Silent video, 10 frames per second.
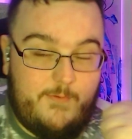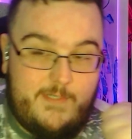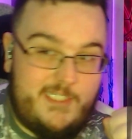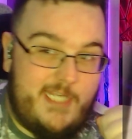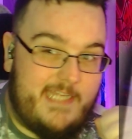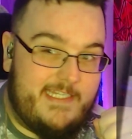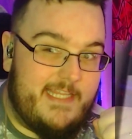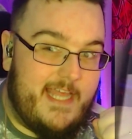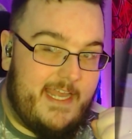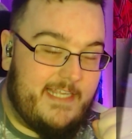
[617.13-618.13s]
always chasing
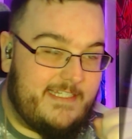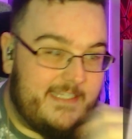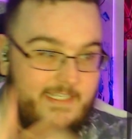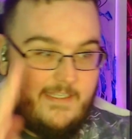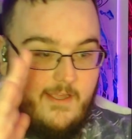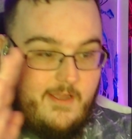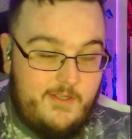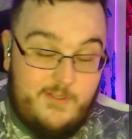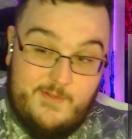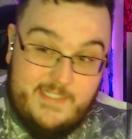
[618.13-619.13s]
that next thing.
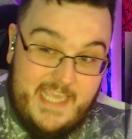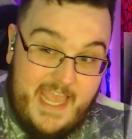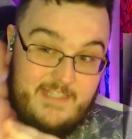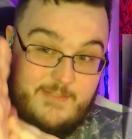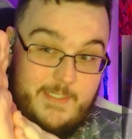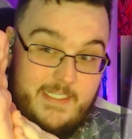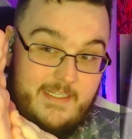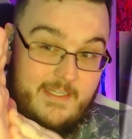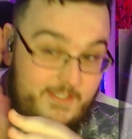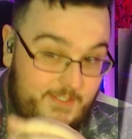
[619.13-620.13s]
You always get to it,
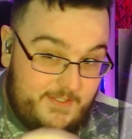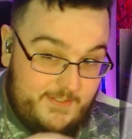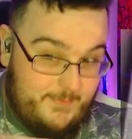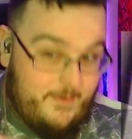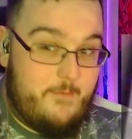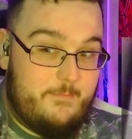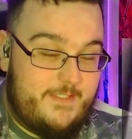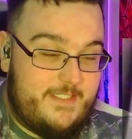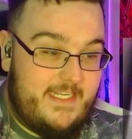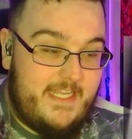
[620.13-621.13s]
you
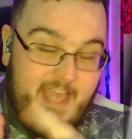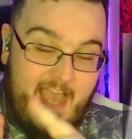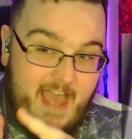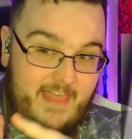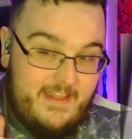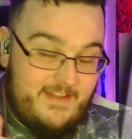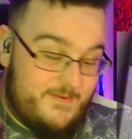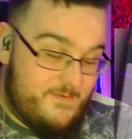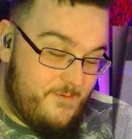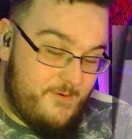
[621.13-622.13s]
accomplish it, and then
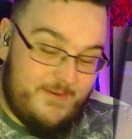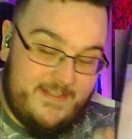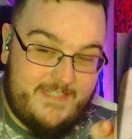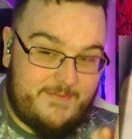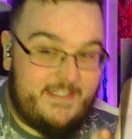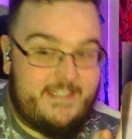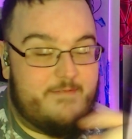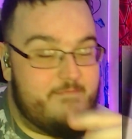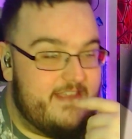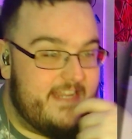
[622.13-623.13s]
you always want
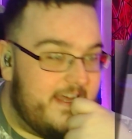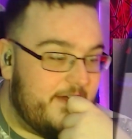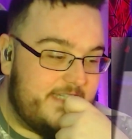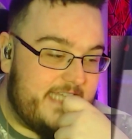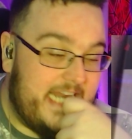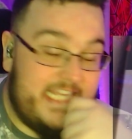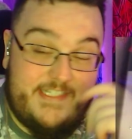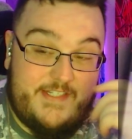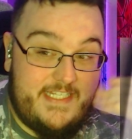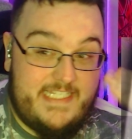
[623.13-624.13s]
something else, and
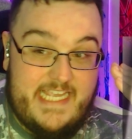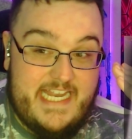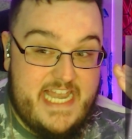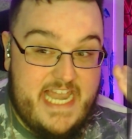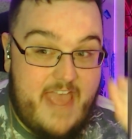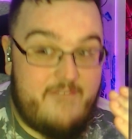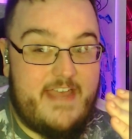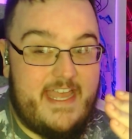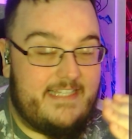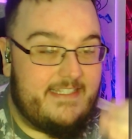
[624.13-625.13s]
it just it never
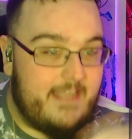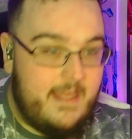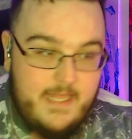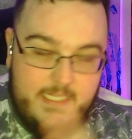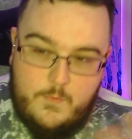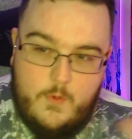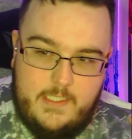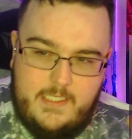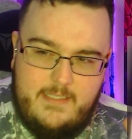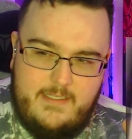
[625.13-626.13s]
ends. That's why
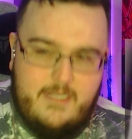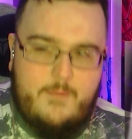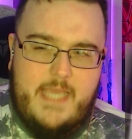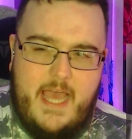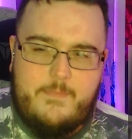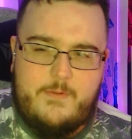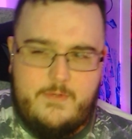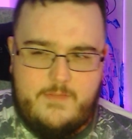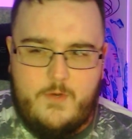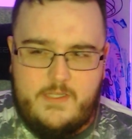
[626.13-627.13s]
you gotta be happy
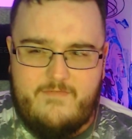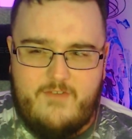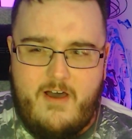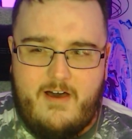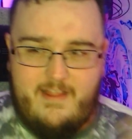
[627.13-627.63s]
with what you've got,